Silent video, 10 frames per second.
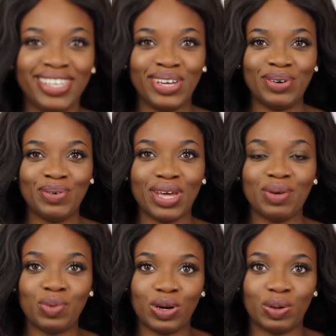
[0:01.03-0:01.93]
Hello
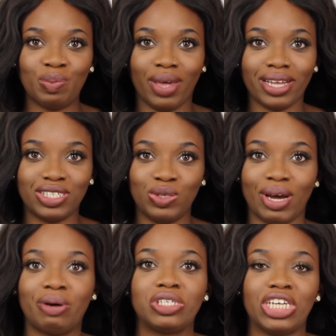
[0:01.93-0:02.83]
and welcome back to
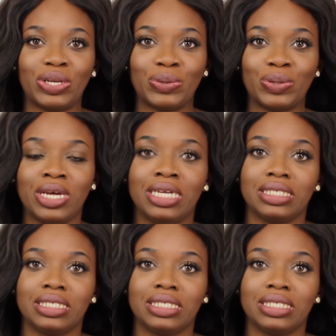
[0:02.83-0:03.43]
our channel.